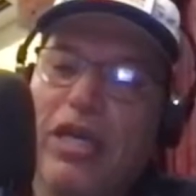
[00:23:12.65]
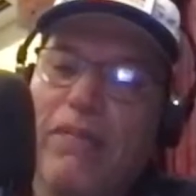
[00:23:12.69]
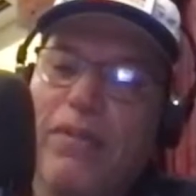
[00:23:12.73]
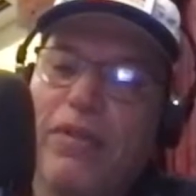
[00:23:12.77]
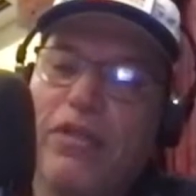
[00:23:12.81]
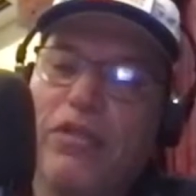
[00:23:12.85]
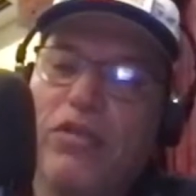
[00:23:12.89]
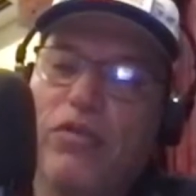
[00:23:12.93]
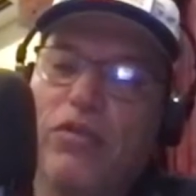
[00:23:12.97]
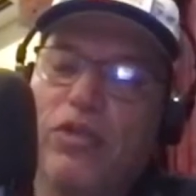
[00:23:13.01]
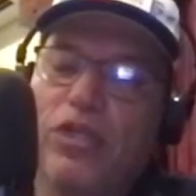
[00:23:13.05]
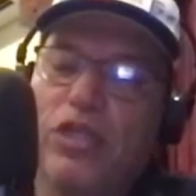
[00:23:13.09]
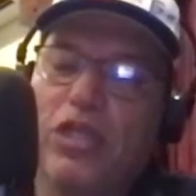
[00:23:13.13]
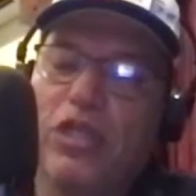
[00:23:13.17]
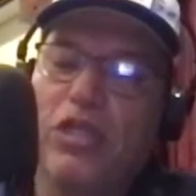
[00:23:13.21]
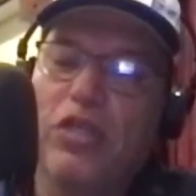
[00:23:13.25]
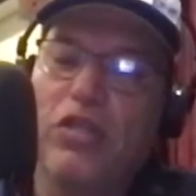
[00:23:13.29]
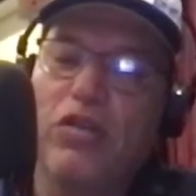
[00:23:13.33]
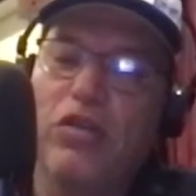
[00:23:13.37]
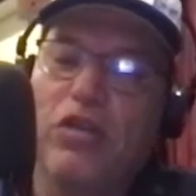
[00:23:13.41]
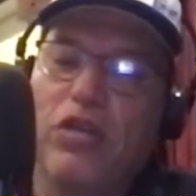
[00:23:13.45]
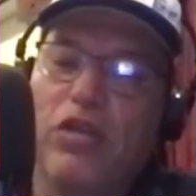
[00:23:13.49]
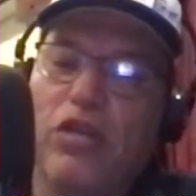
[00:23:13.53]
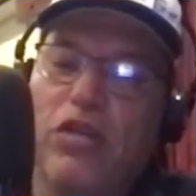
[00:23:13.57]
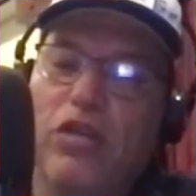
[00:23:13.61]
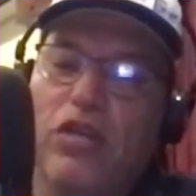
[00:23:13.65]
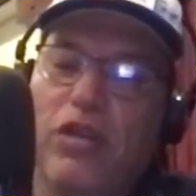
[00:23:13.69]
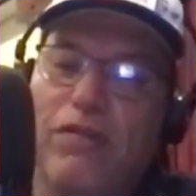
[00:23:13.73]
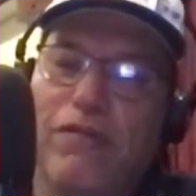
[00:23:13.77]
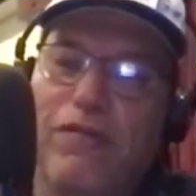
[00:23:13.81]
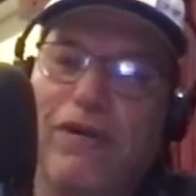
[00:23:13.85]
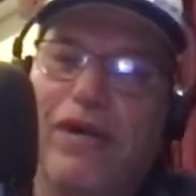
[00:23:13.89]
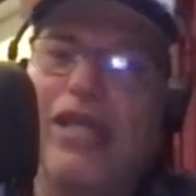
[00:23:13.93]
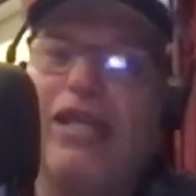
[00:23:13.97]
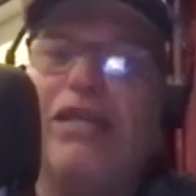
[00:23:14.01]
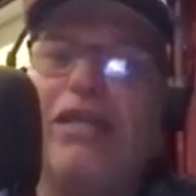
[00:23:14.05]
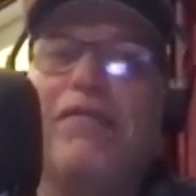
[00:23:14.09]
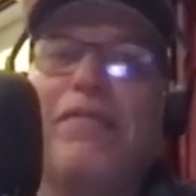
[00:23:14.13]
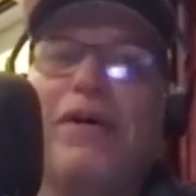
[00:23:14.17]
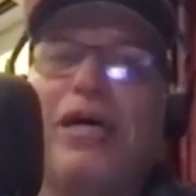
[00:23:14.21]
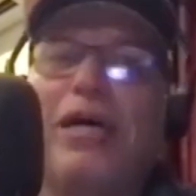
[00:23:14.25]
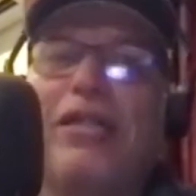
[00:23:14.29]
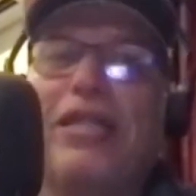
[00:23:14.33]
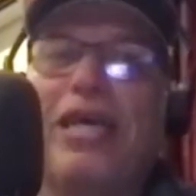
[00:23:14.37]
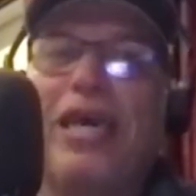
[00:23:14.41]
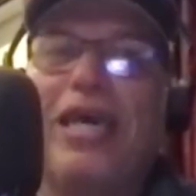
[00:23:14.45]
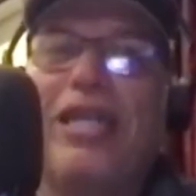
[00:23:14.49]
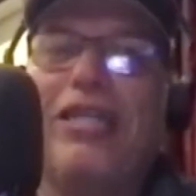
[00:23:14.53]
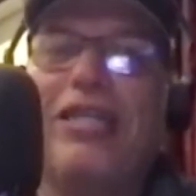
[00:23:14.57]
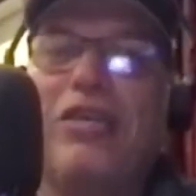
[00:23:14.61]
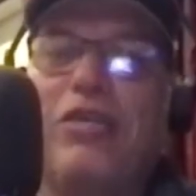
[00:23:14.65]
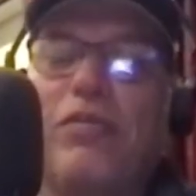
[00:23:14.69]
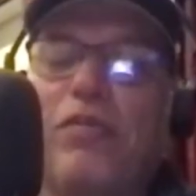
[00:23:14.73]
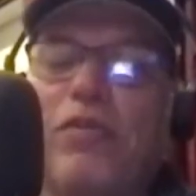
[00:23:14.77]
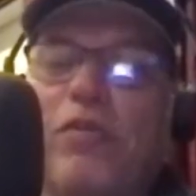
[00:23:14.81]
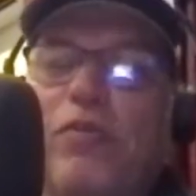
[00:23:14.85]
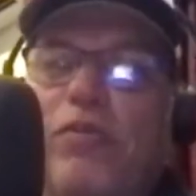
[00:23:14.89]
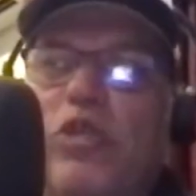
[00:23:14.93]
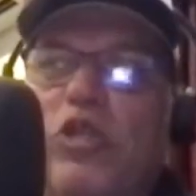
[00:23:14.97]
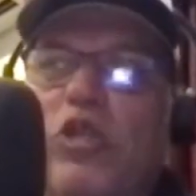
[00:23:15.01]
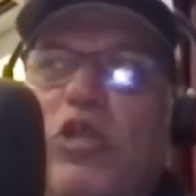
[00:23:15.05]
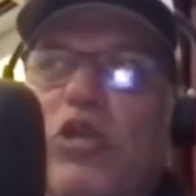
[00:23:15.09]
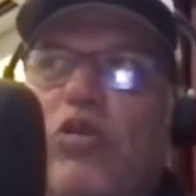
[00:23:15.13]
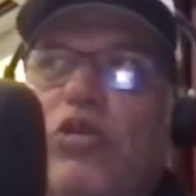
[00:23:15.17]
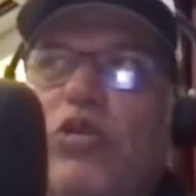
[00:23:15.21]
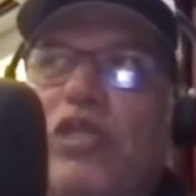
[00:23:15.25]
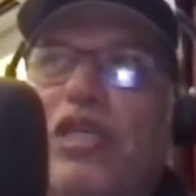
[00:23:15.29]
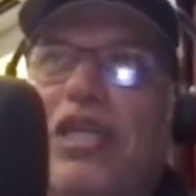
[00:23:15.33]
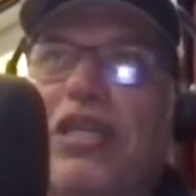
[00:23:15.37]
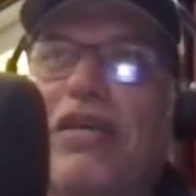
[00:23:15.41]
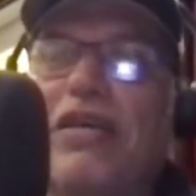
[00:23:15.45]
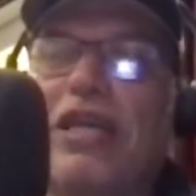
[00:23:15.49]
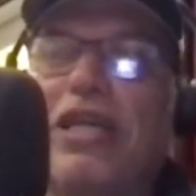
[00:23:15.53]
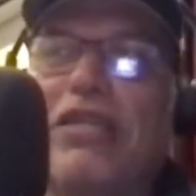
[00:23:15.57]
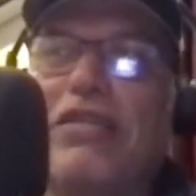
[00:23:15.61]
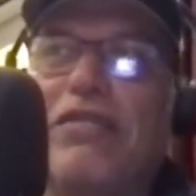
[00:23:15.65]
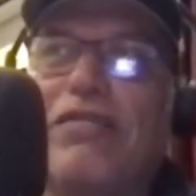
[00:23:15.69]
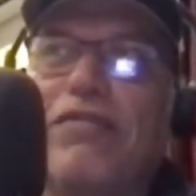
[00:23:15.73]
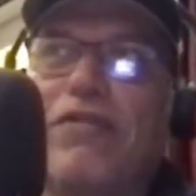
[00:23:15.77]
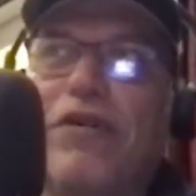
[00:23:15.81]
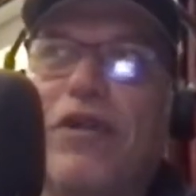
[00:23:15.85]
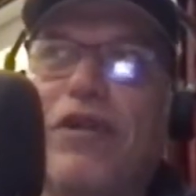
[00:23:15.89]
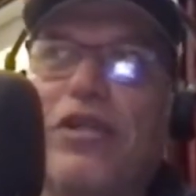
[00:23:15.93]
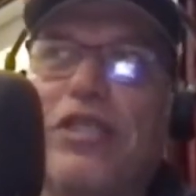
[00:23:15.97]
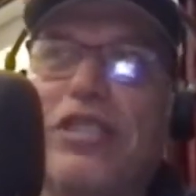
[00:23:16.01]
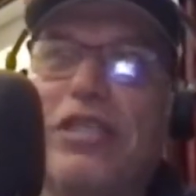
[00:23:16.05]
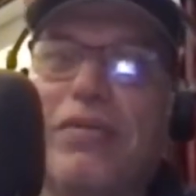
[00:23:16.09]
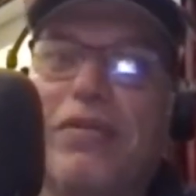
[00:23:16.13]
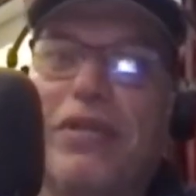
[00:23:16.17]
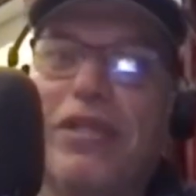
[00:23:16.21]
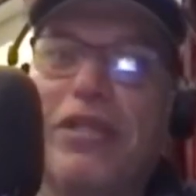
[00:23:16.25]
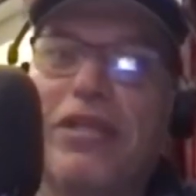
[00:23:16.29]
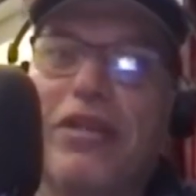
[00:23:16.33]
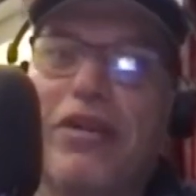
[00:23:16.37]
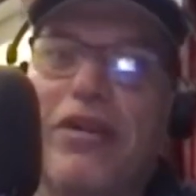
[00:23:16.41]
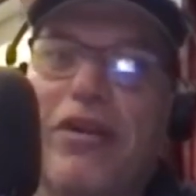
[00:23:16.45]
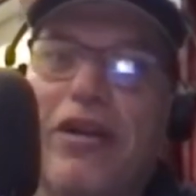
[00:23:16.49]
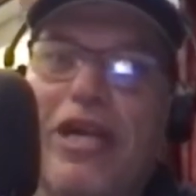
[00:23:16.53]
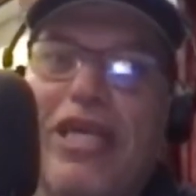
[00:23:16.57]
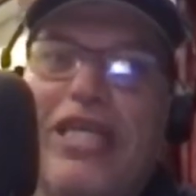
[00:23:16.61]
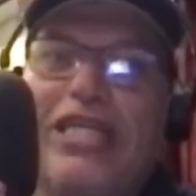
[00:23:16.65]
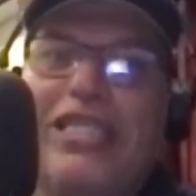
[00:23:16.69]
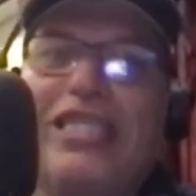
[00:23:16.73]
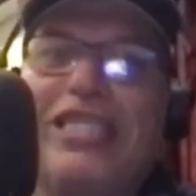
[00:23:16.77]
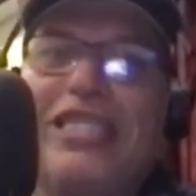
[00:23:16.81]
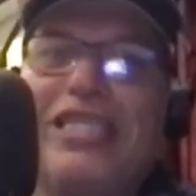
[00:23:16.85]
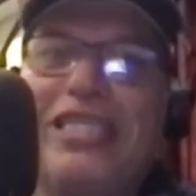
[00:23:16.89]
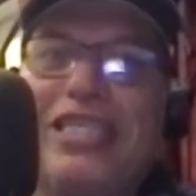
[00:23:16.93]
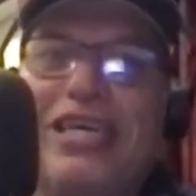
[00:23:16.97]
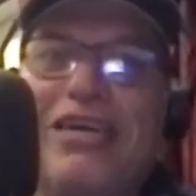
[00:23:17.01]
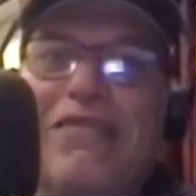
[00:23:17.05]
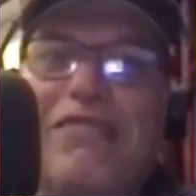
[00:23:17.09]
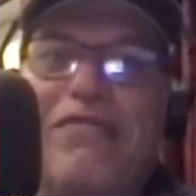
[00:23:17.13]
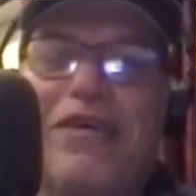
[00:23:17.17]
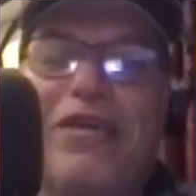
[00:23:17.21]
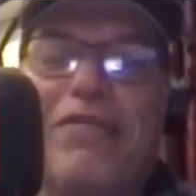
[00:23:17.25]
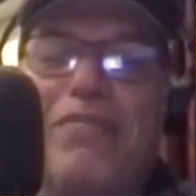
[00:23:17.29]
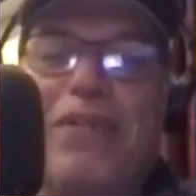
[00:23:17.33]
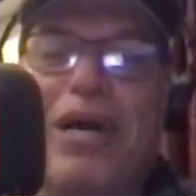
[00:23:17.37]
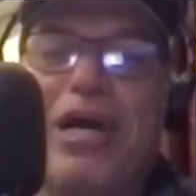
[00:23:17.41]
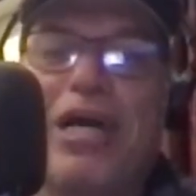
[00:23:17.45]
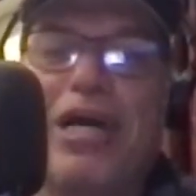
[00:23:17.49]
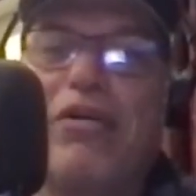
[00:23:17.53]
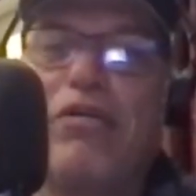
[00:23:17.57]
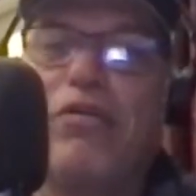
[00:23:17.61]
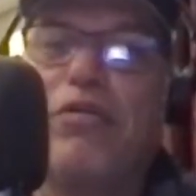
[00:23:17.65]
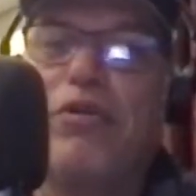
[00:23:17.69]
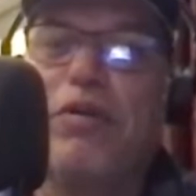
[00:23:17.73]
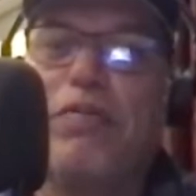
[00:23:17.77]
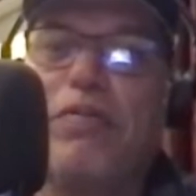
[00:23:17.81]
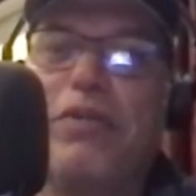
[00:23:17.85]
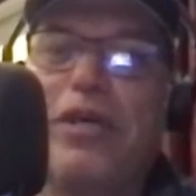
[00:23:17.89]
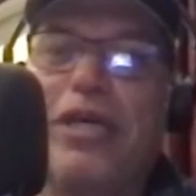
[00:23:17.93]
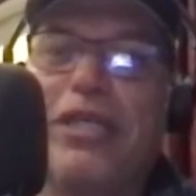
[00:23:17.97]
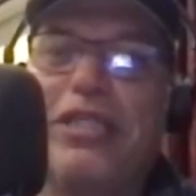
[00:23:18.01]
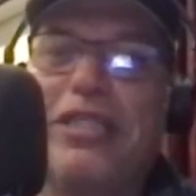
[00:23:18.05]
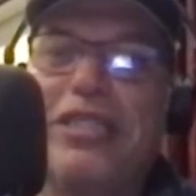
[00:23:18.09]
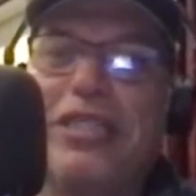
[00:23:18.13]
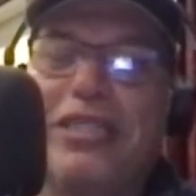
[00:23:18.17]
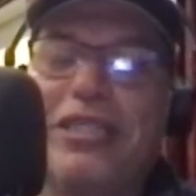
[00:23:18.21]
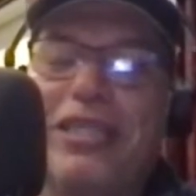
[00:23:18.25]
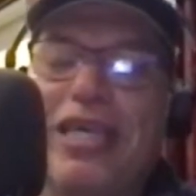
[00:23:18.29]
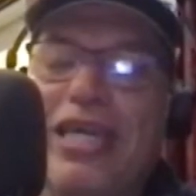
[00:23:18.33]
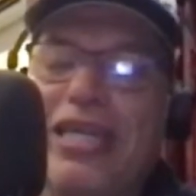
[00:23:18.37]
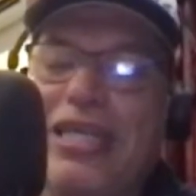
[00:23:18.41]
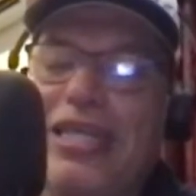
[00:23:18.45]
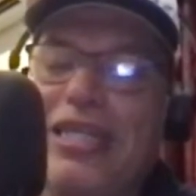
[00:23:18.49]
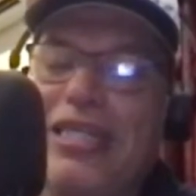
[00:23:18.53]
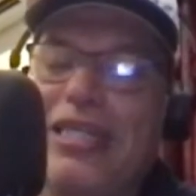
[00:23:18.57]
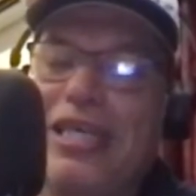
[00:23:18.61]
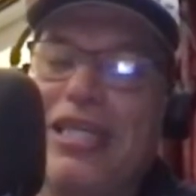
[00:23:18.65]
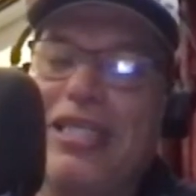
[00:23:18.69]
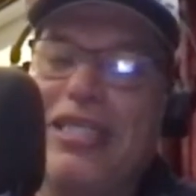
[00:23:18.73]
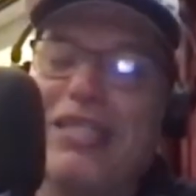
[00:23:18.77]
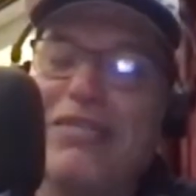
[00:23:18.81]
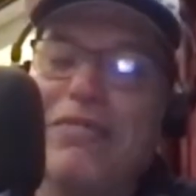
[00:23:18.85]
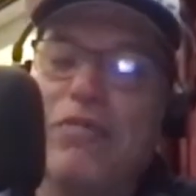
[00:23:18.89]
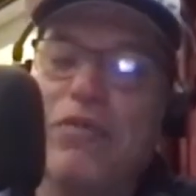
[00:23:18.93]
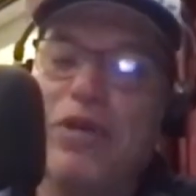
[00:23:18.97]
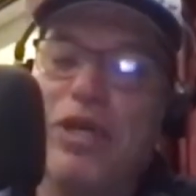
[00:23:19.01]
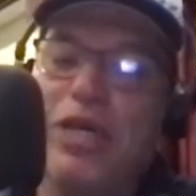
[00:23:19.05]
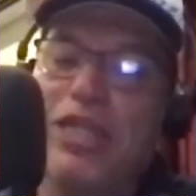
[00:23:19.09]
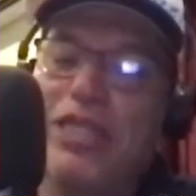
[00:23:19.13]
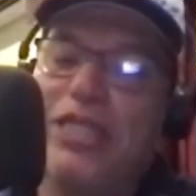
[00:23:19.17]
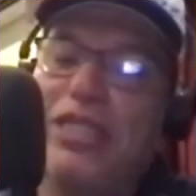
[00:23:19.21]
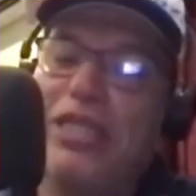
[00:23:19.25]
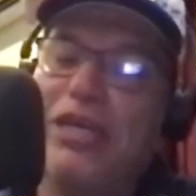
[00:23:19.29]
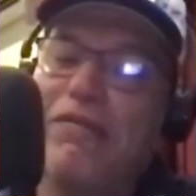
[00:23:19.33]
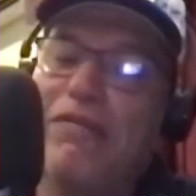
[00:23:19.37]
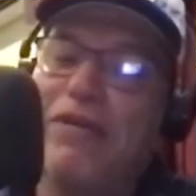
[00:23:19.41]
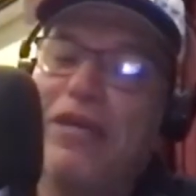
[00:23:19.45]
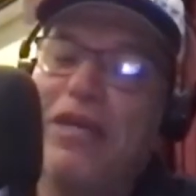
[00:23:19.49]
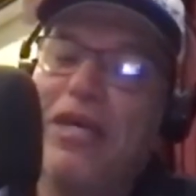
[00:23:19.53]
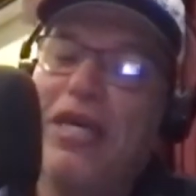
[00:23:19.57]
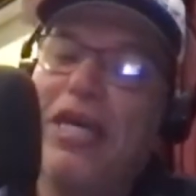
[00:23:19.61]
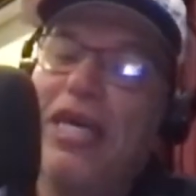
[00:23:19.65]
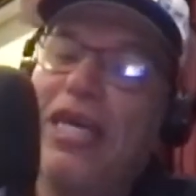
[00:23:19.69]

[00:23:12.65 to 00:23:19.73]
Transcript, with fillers: But you are also you, are going to find out about that. You, but you're also going to get to follow some of the crazy stuff that Michael Webb does, and, and he does some weird stuff.